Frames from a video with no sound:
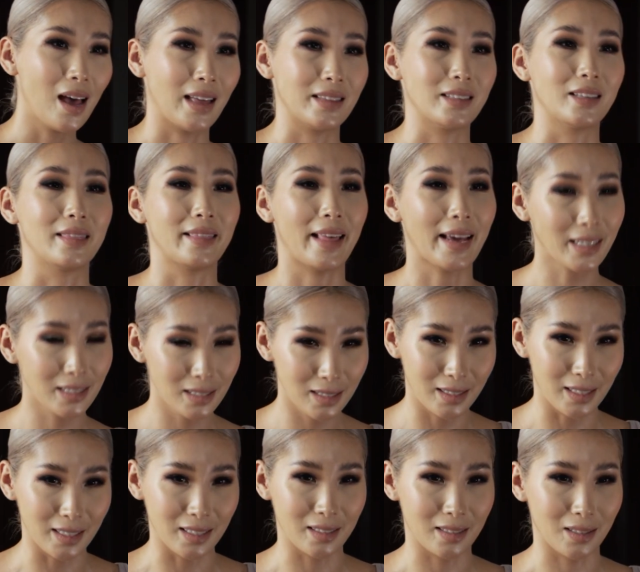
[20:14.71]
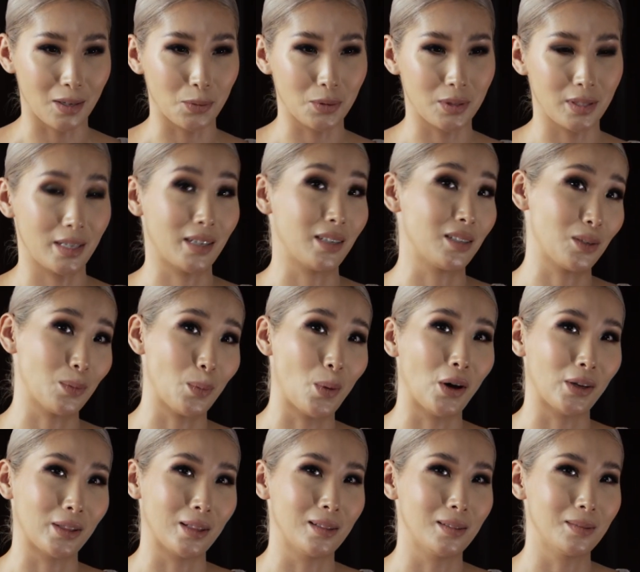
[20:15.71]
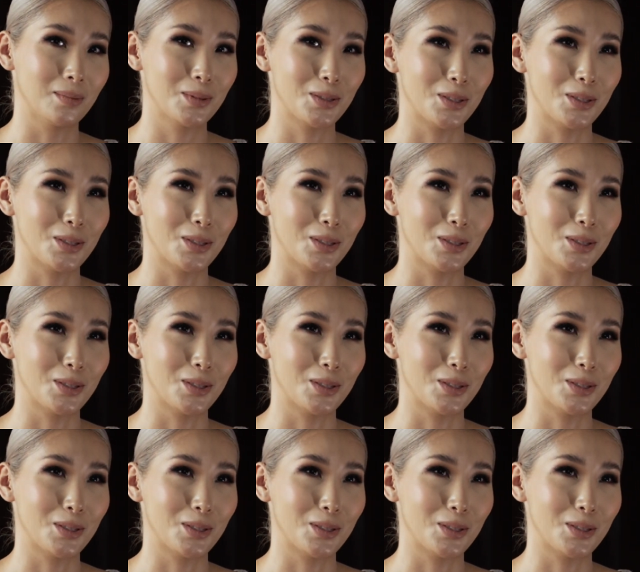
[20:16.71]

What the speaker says: and the next season I was there as a model.